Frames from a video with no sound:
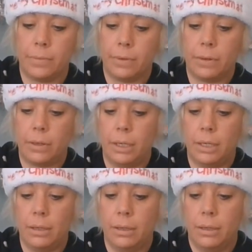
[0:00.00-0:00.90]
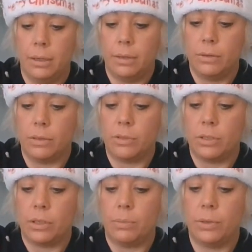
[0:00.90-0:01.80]
Okay, I'm just
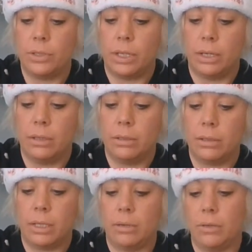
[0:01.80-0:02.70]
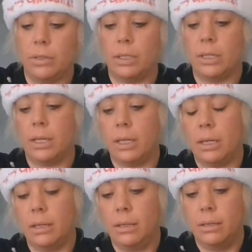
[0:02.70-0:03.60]
going to push that down onto
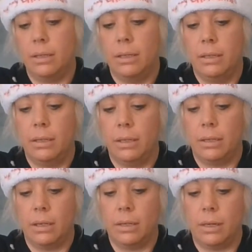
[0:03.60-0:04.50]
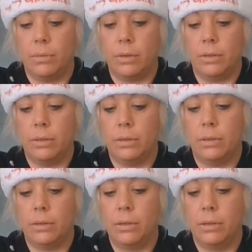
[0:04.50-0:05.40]
there and that one
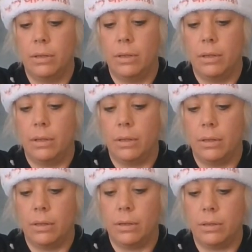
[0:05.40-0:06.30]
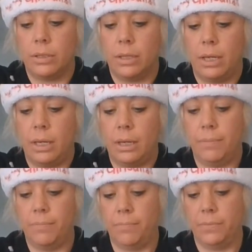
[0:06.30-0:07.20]
onto there.
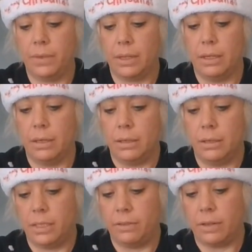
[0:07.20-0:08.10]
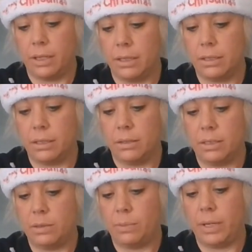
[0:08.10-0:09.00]
See if I can
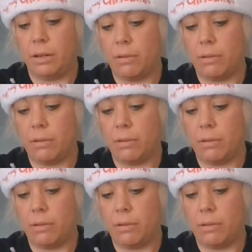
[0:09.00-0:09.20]
spin it